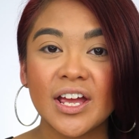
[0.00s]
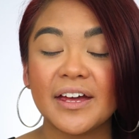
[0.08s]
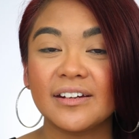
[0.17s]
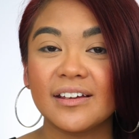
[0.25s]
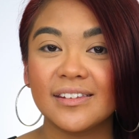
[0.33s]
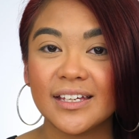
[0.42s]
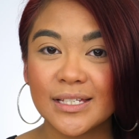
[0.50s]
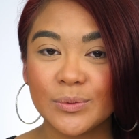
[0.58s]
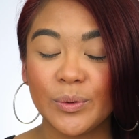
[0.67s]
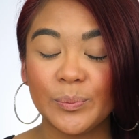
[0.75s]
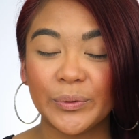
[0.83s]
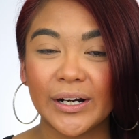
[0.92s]
then this
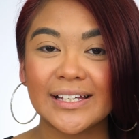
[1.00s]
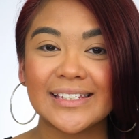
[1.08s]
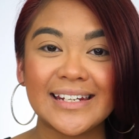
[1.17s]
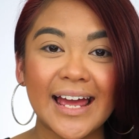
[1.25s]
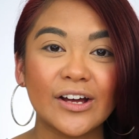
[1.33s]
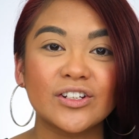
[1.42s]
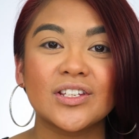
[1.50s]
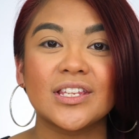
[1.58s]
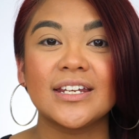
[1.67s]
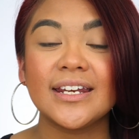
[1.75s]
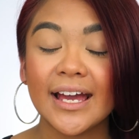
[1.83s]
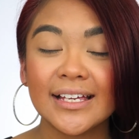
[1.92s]
will bring us now to
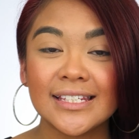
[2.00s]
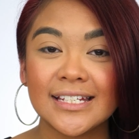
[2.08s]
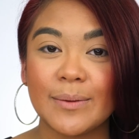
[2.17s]
the next